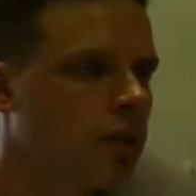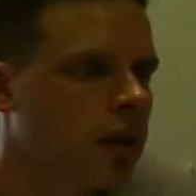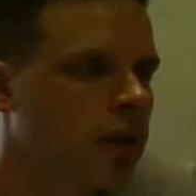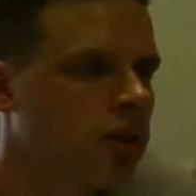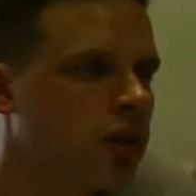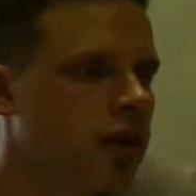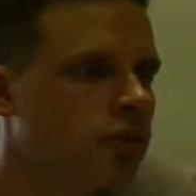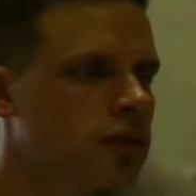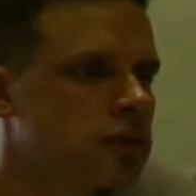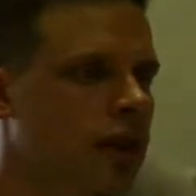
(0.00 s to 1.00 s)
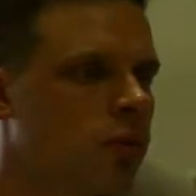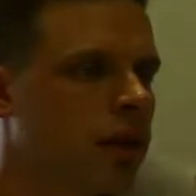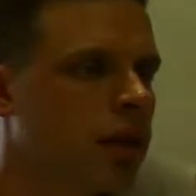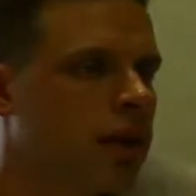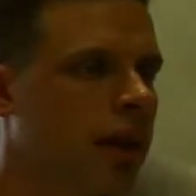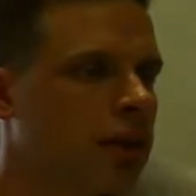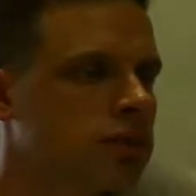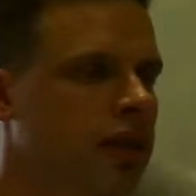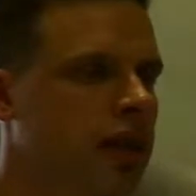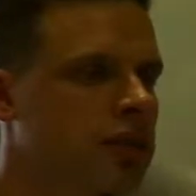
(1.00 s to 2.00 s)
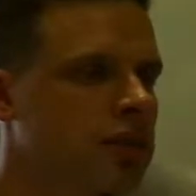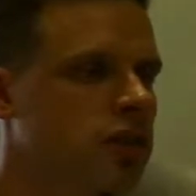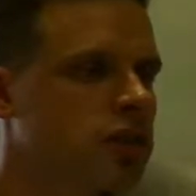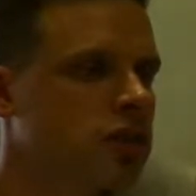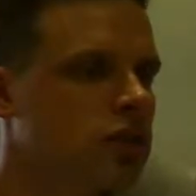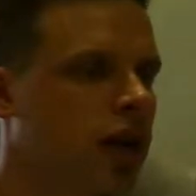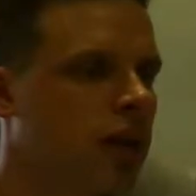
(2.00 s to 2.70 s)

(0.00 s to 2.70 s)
we can think of it as saying when it encounters that expression,